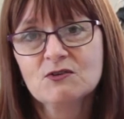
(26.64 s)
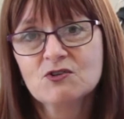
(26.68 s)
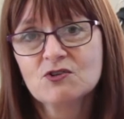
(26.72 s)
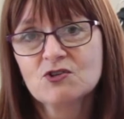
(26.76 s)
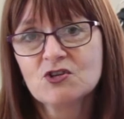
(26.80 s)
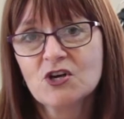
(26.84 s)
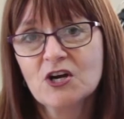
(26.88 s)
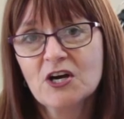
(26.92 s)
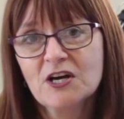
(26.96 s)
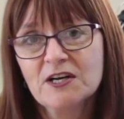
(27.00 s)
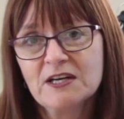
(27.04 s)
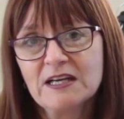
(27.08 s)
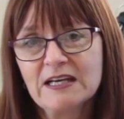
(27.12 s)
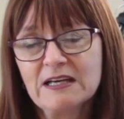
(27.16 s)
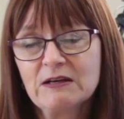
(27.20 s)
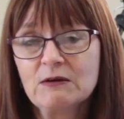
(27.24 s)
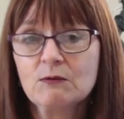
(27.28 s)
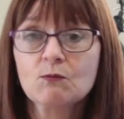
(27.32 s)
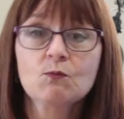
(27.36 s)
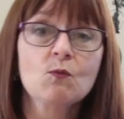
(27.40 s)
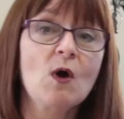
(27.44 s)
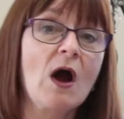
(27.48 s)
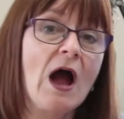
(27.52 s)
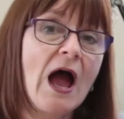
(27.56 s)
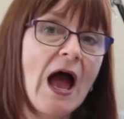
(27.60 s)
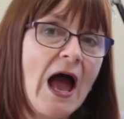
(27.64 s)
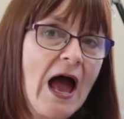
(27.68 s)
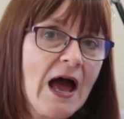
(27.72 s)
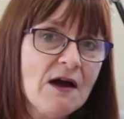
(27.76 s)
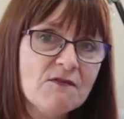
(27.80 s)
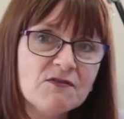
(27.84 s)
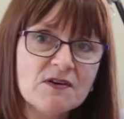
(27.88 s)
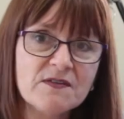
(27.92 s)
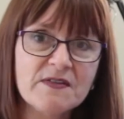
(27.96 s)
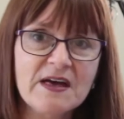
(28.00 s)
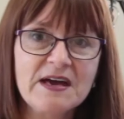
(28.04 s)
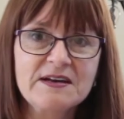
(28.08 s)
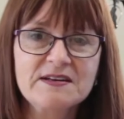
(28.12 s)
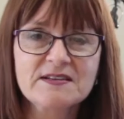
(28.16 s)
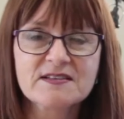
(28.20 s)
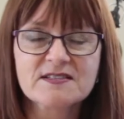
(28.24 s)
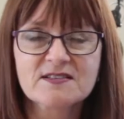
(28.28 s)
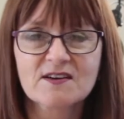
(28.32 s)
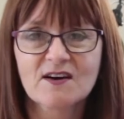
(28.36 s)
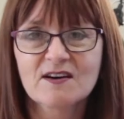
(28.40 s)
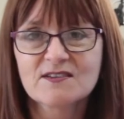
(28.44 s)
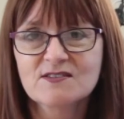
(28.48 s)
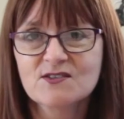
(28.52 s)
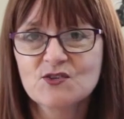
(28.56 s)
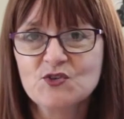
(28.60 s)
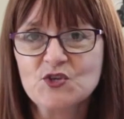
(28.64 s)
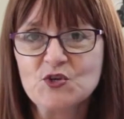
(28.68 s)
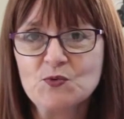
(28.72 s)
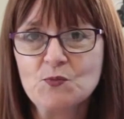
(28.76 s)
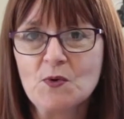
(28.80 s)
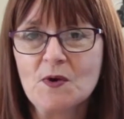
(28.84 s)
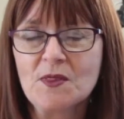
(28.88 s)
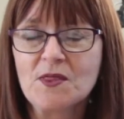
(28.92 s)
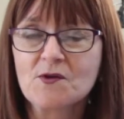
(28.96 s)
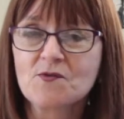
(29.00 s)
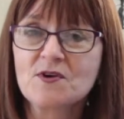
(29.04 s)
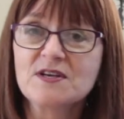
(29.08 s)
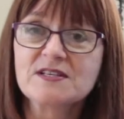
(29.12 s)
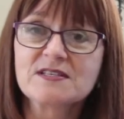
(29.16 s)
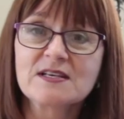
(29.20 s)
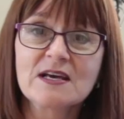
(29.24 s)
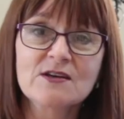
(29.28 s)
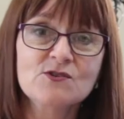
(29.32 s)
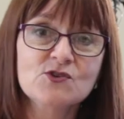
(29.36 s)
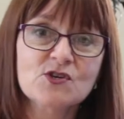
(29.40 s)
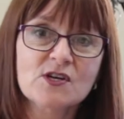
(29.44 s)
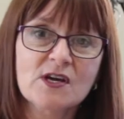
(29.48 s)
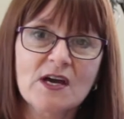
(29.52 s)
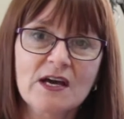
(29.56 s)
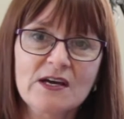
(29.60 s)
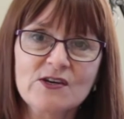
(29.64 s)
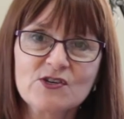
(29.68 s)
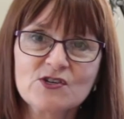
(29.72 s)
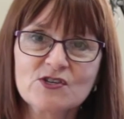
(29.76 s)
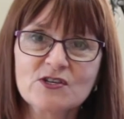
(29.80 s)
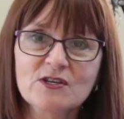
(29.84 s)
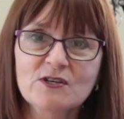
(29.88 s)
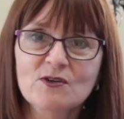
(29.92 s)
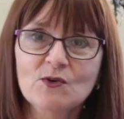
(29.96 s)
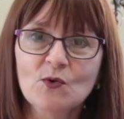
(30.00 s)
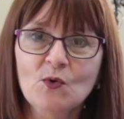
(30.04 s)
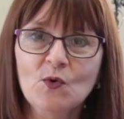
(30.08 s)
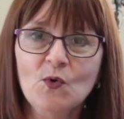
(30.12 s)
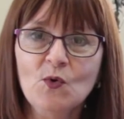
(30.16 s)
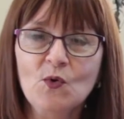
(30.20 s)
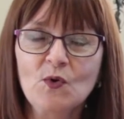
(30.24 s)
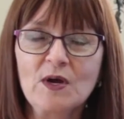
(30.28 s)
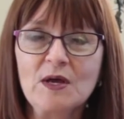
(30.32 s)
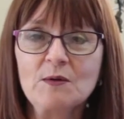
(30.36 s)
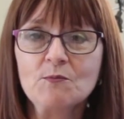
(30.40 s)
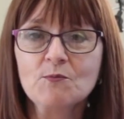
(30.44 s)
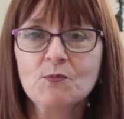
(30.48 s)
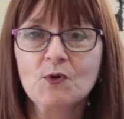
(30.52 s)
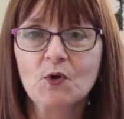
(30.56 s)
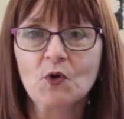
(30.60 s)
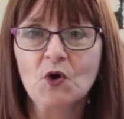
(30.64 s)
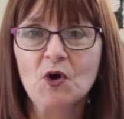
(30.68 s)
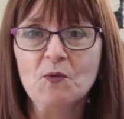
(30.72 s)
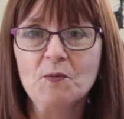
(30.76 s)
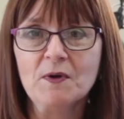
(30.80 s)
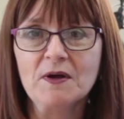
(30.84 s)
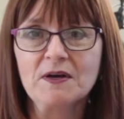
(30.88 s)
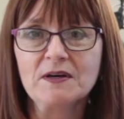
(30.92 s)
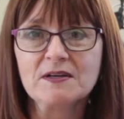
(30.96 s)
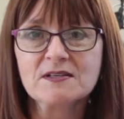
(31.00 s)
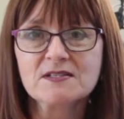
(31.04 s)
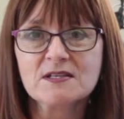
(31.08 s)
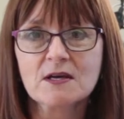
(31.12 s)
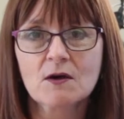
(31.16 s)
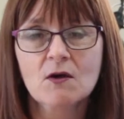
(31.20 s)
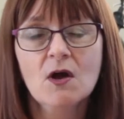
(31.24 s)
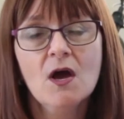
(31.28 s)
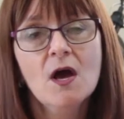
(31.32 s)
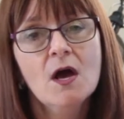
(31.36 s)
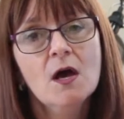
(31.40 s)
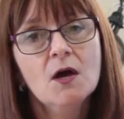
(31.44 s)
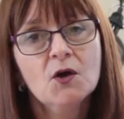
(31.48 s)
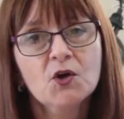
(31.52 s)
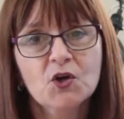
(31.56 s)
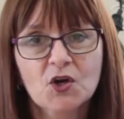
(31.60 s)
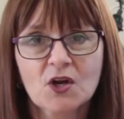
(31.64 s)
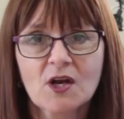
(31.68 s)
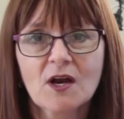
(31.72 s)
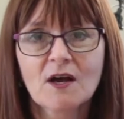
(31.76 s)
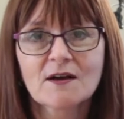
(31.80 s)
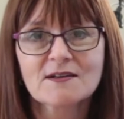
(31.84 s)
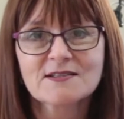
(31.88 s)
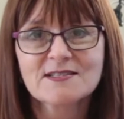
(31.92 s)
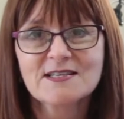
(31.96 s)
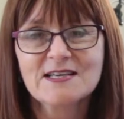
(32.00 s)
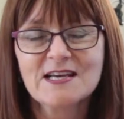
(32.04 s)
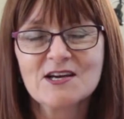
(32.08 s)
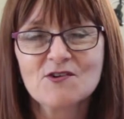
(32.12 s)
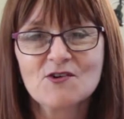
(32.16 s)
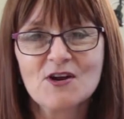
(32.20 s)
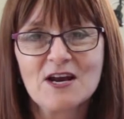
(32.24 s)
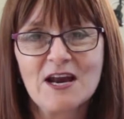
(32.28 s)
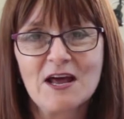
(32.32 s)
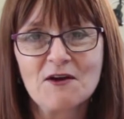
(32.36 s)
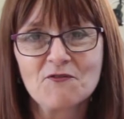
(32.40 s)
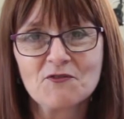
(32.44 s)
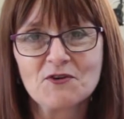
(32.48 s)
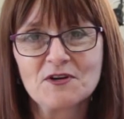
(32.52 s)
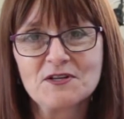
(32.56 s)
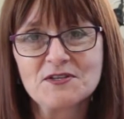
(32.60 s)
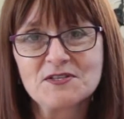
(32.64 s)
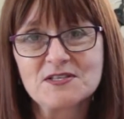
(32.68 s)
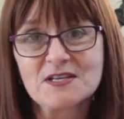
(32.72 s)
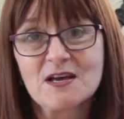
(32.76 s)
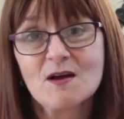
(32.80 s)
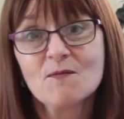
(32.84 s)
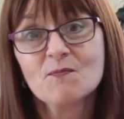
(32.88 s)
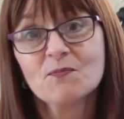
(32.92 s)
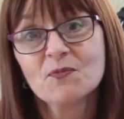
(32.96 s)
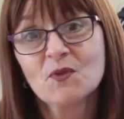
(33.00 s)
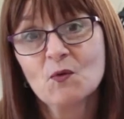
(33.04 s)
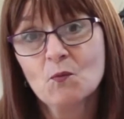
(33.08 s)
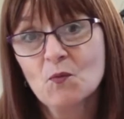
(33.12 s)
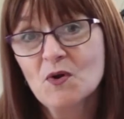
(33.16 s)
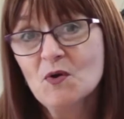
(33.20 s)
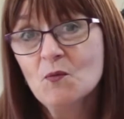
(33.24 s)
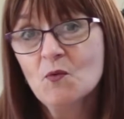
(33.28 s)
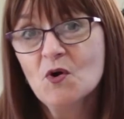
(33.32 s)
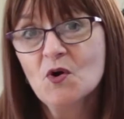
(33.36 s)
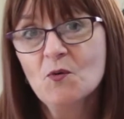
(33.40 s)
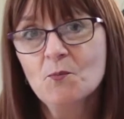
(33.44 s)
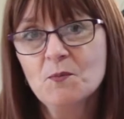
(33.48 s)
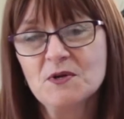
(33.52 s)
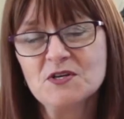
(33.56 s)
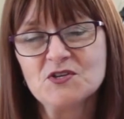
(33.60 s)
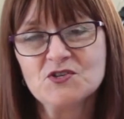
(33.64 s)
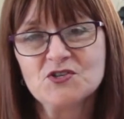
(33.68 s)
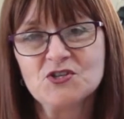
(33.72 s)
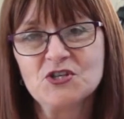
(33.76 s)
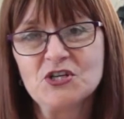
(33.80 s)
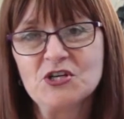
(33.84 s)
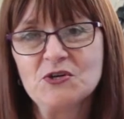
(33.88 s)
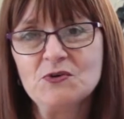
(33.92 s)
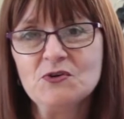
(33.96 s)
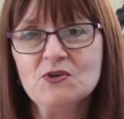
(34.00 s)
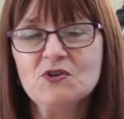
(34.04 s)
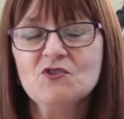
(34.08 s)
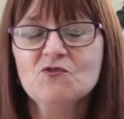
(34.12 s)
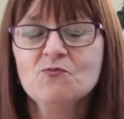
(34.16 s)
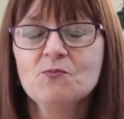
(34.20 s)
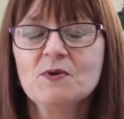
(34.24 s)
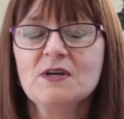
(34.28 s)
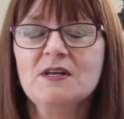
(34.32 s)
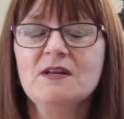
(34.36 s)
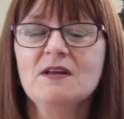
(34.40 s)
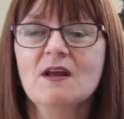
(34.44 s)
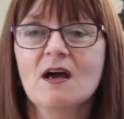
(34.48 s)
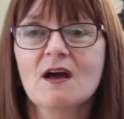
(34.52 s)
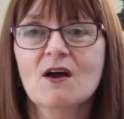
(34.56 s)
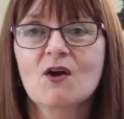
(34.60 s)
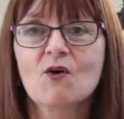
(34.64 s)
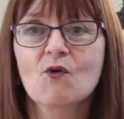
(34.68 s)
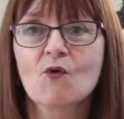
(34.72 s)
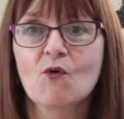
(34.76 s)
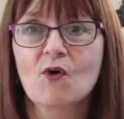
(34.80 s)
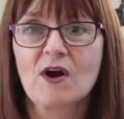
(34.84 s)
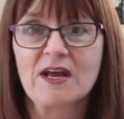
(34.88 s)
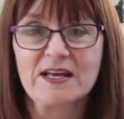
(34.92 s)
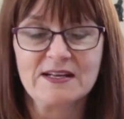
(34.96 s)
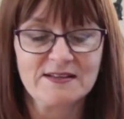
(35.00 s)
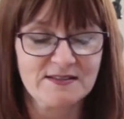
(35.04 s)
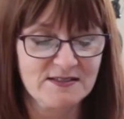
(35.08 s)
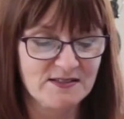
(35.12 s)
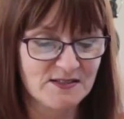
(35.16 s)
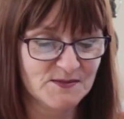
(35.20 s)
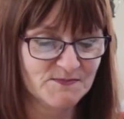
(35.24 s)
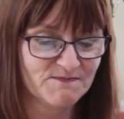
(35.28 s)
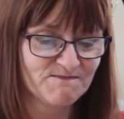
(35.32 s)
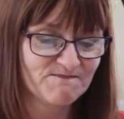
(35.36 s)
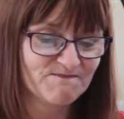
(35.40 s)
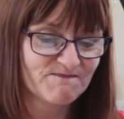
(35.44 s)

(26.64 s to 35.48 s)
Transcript: journey, whatever they decide to do, whether it's education or employment. So good luck to Year 11s, and we will miss you. You've been great.